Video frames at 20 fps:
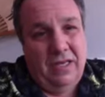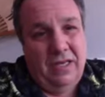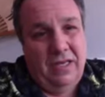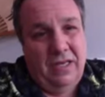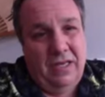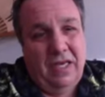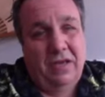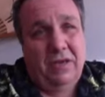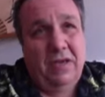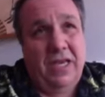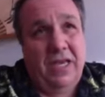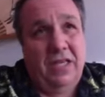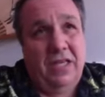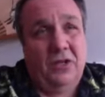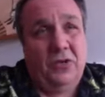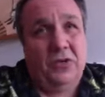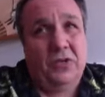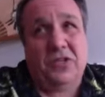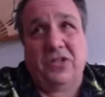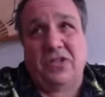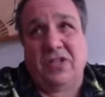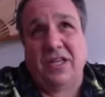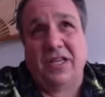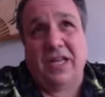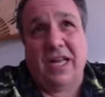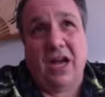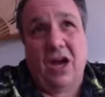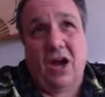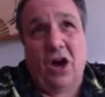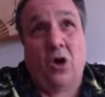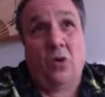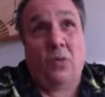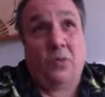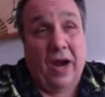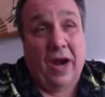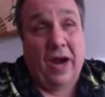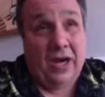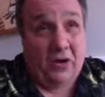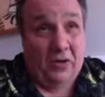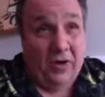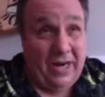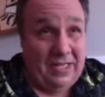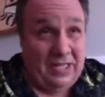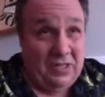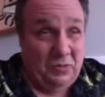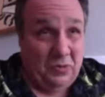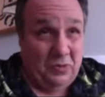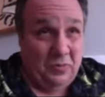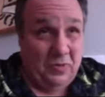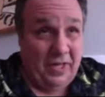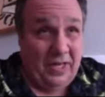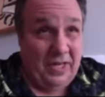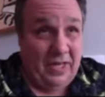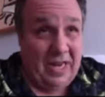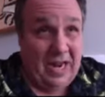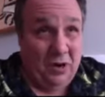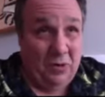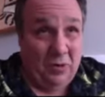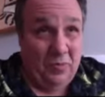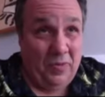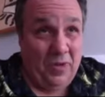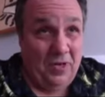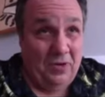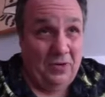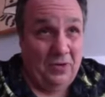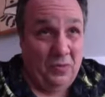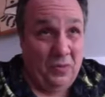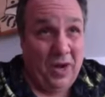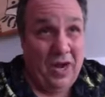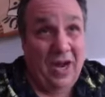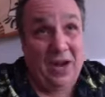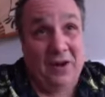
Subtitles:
He loses it. Oh, Bryan Cranston was playing Howard Beale. Wow.